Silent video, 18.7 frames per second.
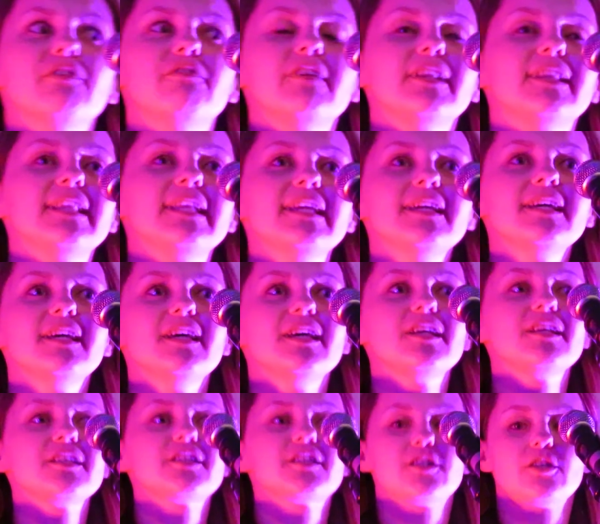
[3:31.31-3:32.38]
vividly.
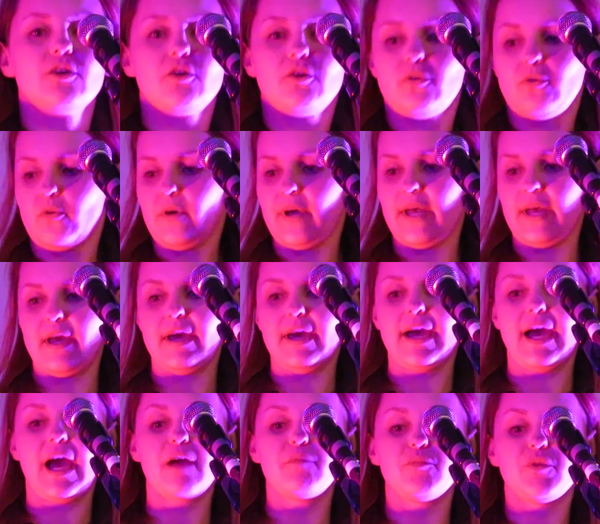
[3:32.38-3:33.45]
So
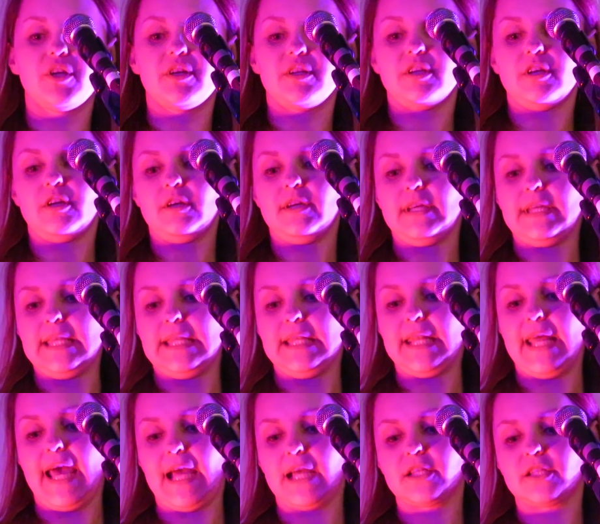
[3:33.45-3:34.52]
I'm gonna
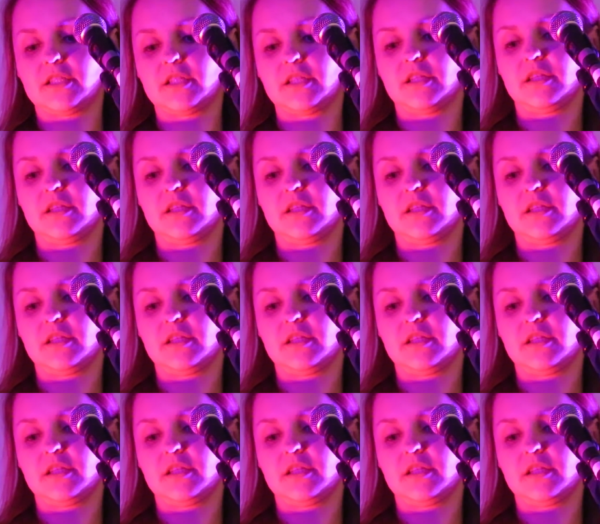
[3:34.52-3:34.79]
enact